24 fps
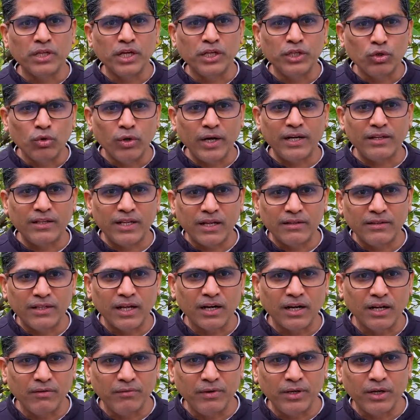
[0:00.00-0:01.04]
the unit that they're
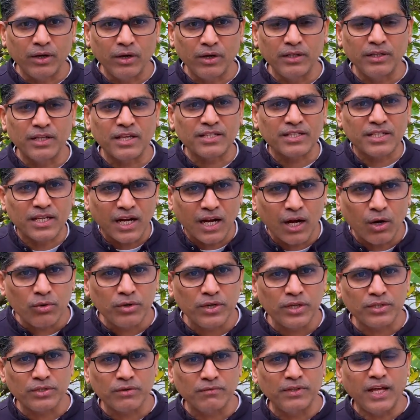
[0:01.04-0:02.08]
living on, the
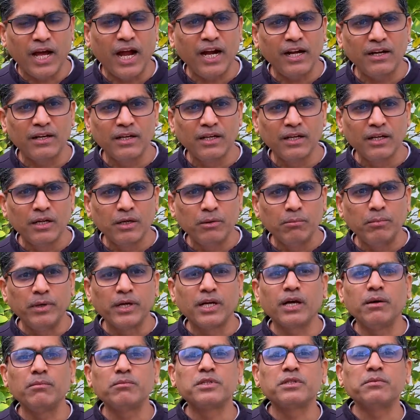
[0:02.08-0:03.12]
surroundings of that
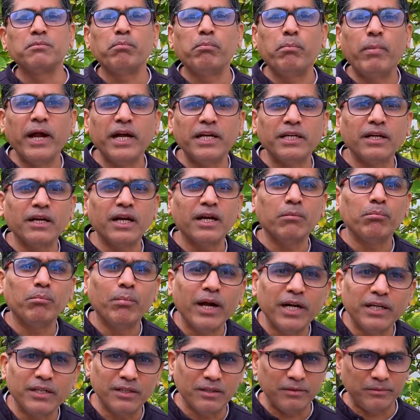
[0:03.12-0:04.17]
becomes better and
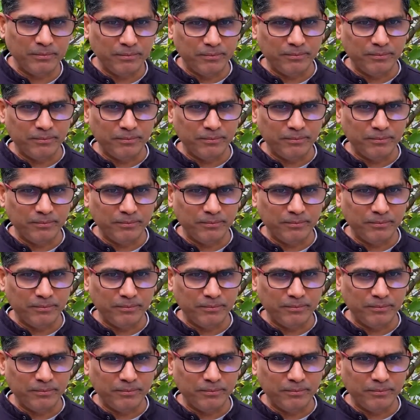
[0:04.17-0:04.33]
better,